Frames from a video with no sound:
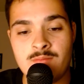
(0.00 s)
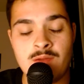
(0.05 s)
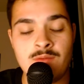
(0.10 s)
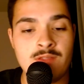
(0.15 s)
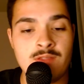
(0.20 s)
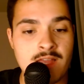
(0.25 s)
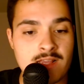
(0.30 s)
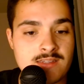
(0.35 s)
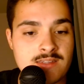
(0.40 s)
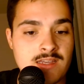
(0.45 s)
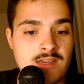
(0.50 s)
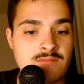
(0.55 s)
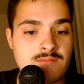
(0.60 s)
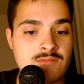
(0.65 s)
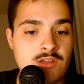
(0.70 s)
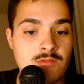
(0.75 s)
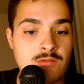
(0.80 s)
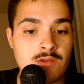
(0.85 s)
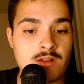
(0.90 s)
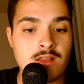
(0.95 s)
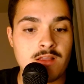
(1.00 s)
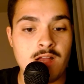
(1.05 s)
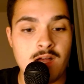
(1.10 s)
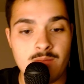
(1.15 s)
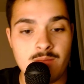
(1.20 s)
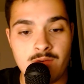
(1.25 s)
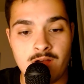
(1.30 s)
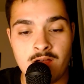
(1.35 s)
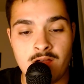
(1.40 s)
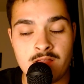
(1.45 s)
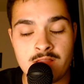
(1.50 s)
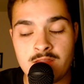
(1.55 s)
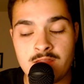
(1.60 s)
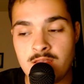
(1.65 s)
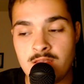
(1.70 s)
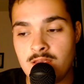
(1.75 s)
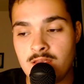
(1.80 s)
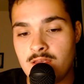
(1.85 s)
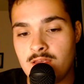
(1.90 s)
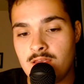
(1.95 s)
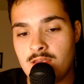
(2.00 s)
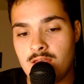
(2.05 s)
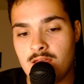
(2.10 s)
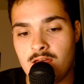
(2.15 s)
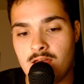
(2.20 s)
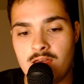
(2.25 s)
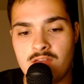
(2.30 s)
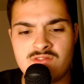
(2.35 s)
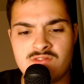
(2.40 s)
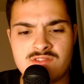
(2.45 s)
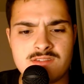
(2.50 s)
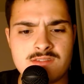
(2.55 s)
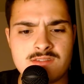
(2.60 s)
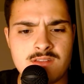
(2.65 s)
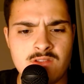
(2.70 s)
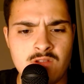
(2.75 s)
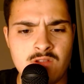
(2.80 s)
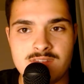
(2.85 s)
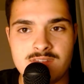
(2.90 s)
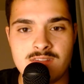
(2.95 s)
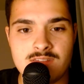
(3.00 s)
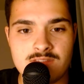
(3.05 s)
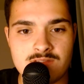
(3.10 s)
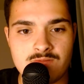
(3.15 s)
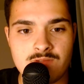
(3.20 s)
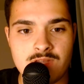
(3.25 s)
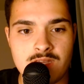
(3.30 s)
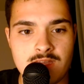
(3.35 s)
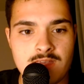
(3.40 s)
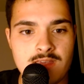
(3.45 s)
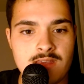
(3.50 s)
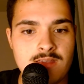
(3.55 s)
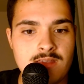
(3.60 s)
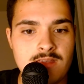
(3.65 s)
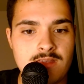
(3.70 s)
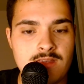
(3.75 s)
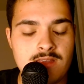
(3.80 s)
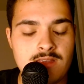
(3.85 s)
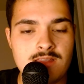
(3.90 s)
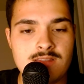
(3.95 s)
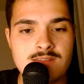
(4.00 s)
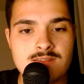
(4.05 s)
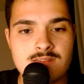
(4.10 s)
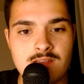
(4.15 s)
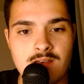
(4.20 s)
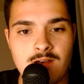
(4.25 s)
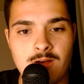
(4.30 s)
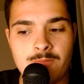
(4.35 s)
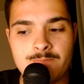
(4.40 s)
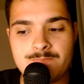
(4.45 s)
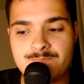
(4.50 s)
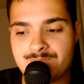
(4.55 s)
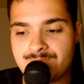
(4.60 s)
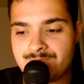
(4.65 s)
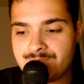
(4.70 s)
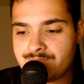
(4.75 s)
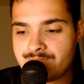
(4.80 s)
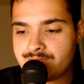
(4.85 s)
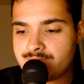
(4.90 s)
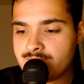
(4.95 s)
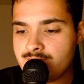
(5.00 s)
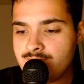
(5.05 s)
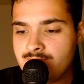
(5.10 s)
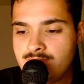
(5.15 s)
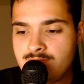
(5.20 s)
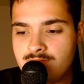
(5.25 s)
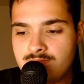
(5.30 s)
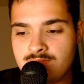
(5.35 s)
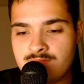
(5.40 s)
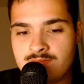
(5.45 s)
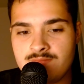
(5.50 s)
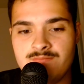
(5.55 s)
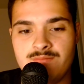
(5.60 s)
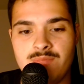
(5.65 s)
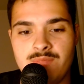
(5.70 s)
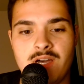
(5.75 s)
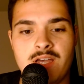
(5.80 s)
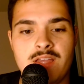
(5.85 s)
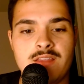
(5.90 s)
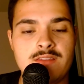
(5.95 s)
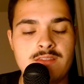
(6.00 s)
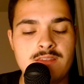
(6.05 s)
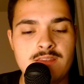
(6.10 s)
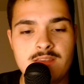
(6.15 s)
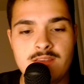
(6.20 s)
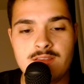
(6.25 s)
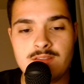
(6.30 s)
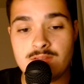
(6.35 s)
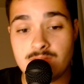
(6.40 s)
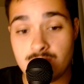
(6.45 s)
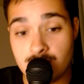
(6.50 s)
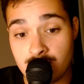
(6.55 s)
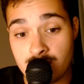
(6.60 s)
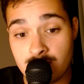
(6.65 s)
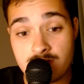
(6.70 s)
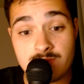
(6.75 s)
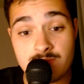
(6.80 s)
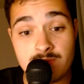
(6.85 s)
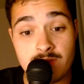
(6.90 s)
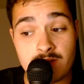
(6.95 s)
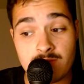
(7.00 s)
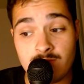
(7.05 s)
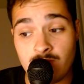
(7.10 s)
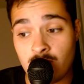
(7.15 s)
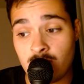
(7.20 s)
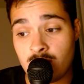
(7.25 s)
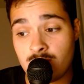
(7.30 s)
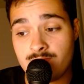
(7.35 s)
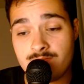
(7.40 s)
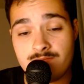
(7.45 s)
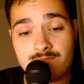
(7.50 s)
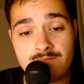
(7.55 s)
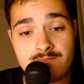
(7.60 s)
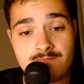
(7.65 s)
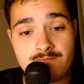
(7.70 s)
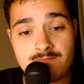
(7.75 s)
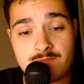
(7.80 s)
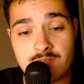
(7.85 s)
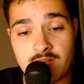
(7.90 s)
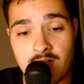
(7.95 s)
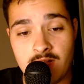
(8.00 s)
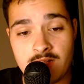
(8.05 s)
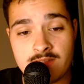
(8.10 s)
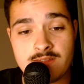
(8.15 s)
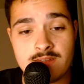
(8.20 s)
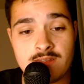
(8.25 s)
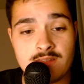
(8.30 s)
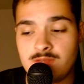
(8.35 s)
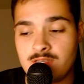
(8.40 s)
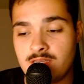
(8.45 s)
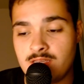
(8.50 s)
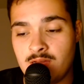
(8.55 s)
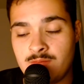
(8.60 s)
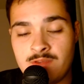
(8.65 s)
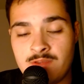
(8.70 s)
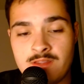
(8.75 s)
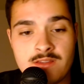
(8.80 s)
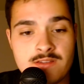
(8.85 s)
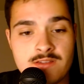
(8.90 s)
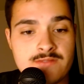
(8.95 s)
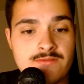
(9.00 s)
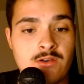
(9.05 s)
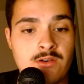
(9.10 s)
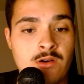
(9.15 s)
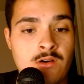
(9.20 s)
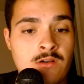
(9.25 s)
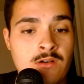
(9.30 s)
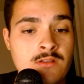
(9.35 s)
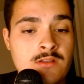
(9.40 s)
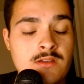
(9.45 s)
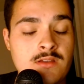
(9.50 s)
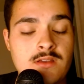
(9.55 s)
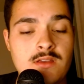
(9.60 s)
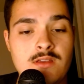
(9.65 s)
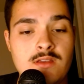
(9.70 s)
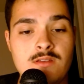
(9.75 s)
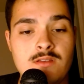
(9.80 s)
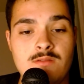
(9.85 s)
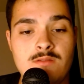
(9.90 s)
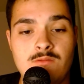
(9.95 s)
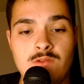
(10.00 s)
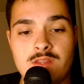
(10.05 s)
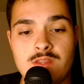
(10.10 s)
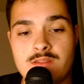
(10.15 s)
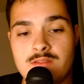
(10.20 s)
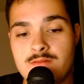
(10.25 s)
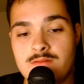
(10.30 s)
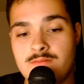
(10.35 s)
Maybe next time Kipper can hop on. He was just a little busy this week. So, but do you expect more content to be coming this fall with